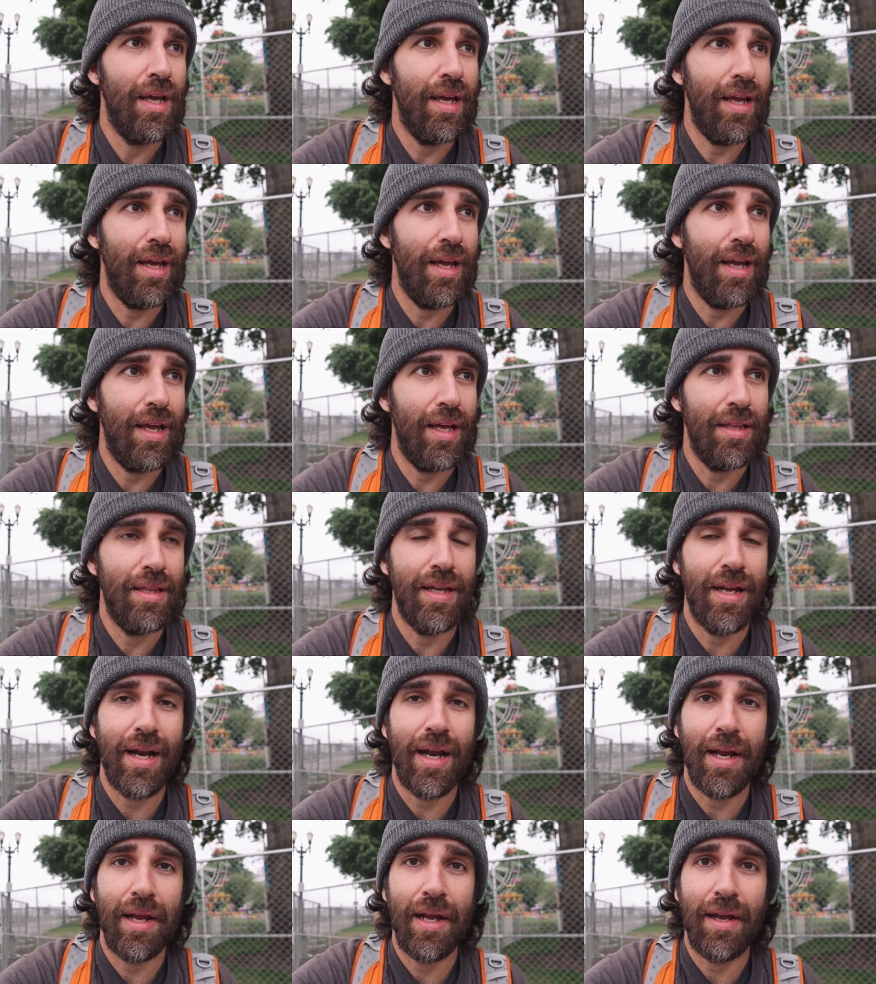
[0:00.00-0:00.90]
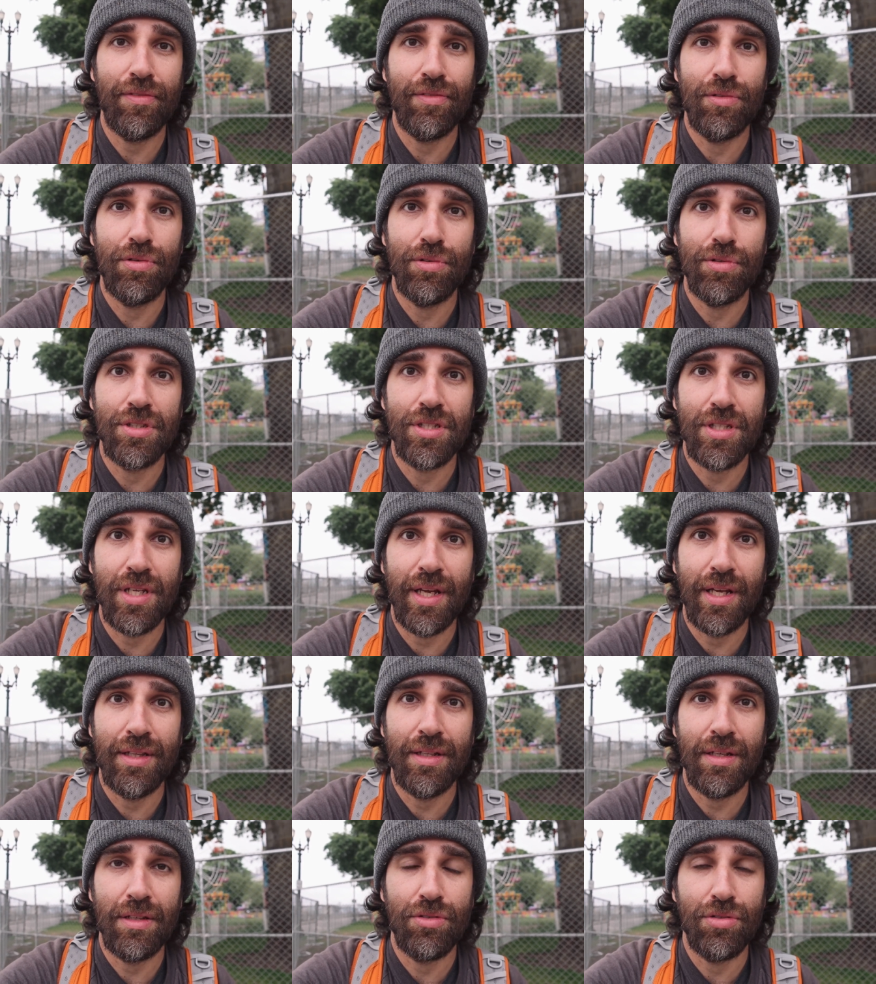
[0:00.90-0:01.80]
uh, that I have to
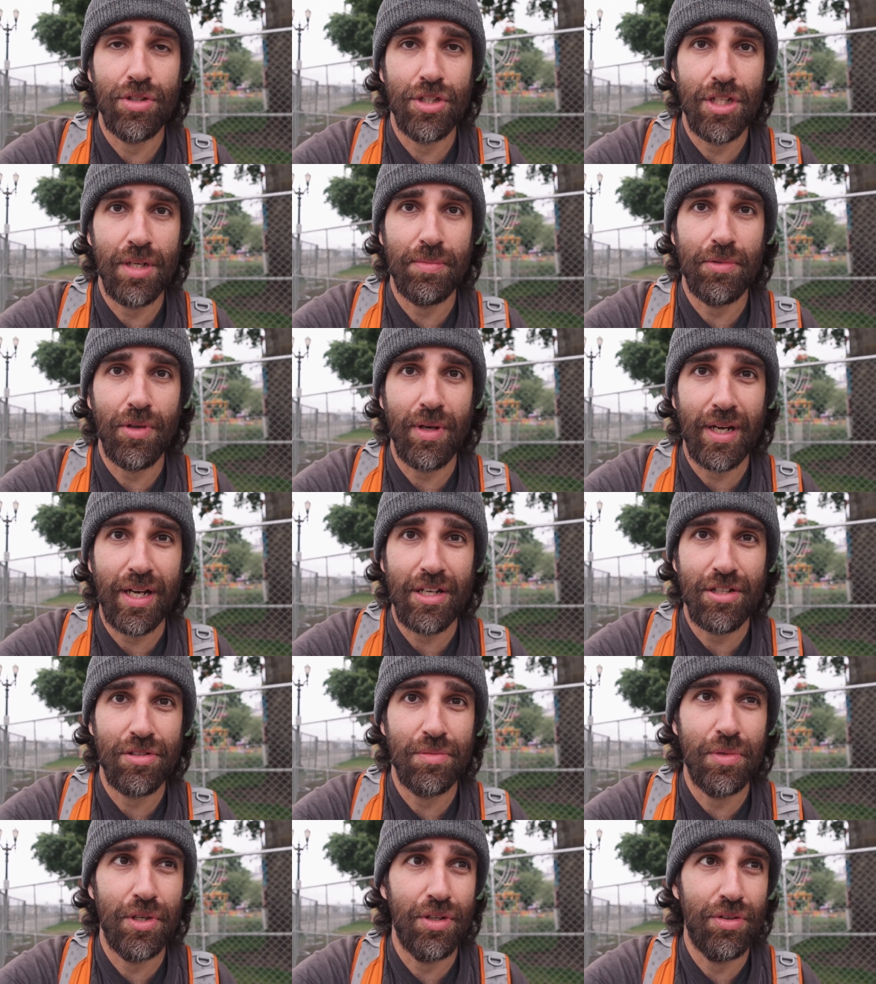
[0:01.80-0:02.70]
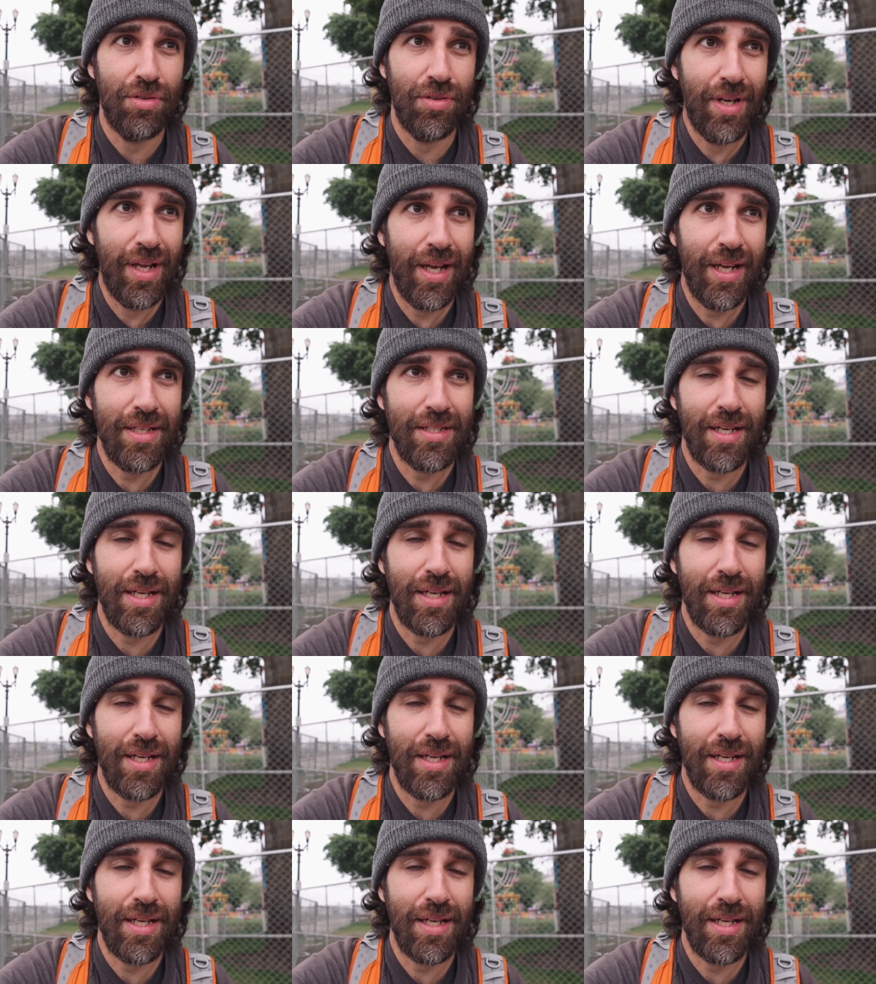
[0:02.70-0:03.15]
send to ship to a customer today.